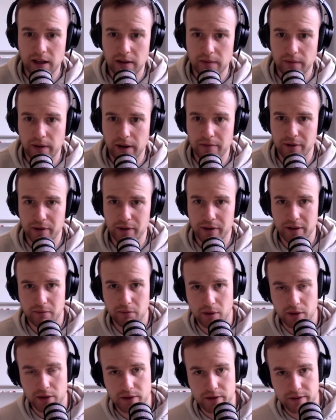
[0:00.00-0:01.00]
And for everyone that
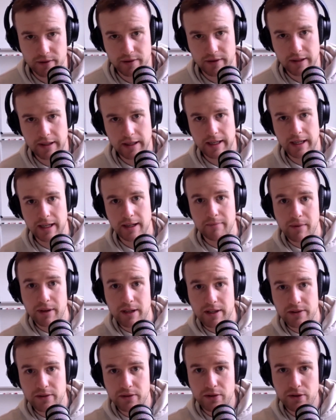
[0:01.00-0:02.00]
watched
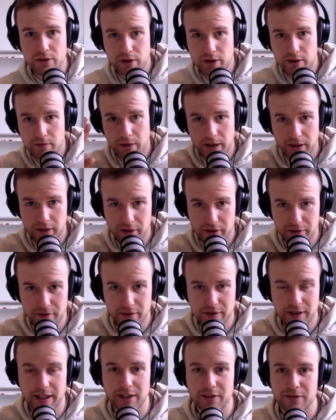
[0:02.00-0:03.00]
us on YouTube. Hello,
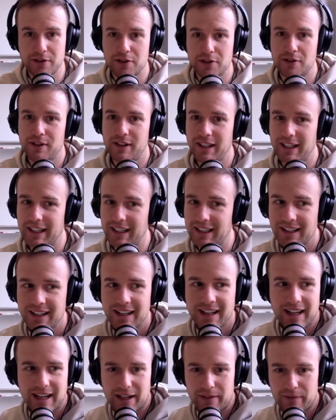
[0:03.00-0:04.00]
thanks for tuning in.
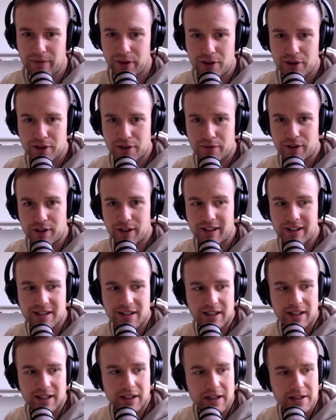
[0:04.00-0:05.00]
And for those of you that are
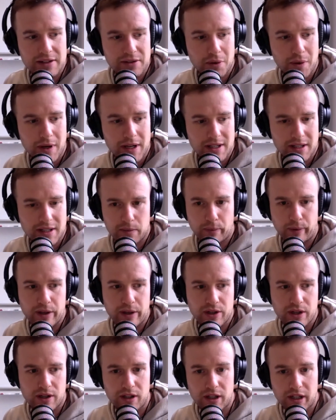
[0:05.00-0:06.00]
listening, as always, it's a
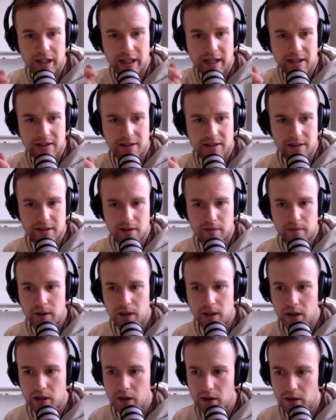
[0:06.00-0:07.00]
pleasure. You can access the
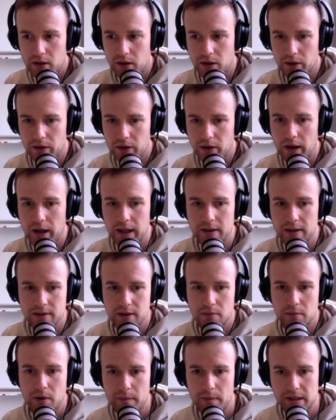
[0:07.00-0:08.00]
video online,
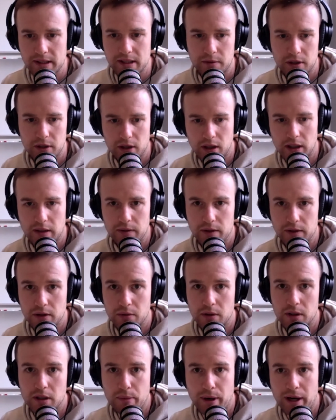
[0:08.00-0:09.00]
so it might be something you can even
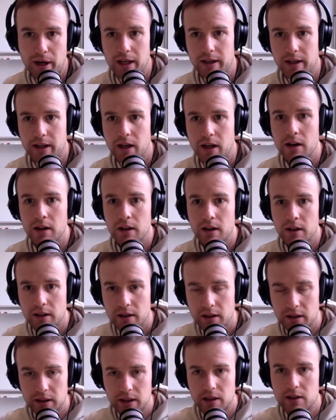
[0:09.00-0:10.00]
do with your partner.
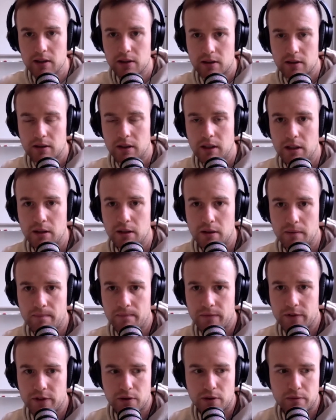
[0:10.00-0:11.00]
Get your
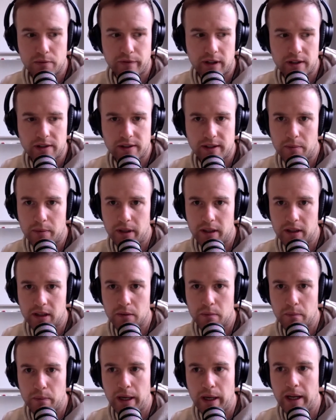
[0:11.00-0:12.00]
super funds up and
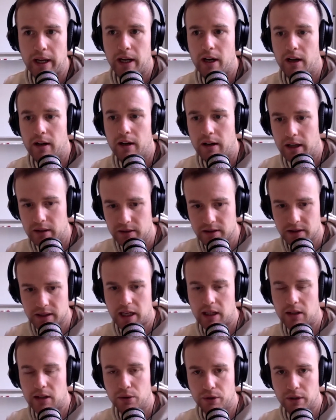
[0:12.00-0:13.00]
compare and
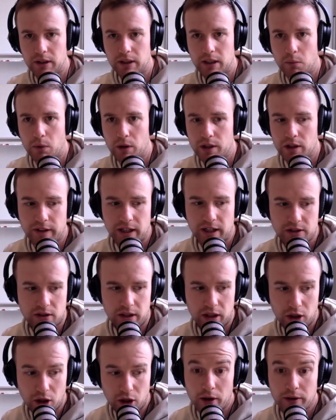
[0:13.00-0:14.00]
start looking at what you've
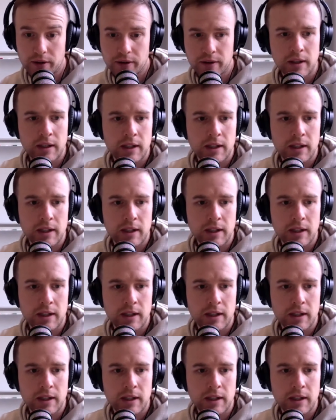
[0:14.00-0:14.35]
actually got.